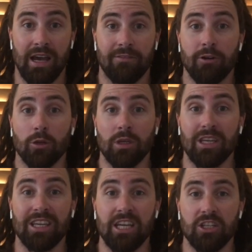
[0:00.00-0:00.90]
following
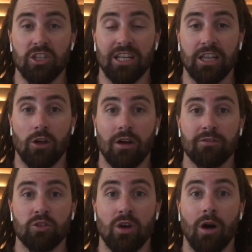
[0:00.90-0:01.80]
a ketogenic
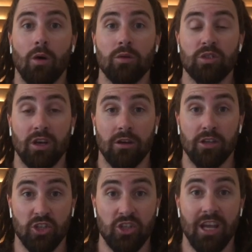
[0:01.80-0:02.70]
lifestyle.
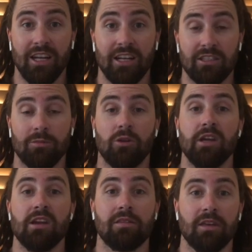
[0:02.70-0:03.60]
So a shout out to
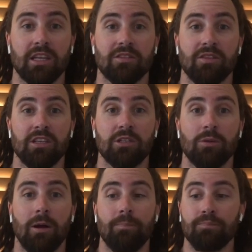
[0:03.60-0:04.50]
Maria, thanks for this
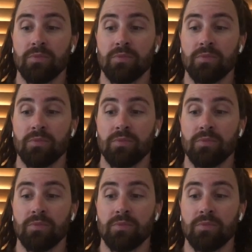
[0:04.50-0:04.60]
one.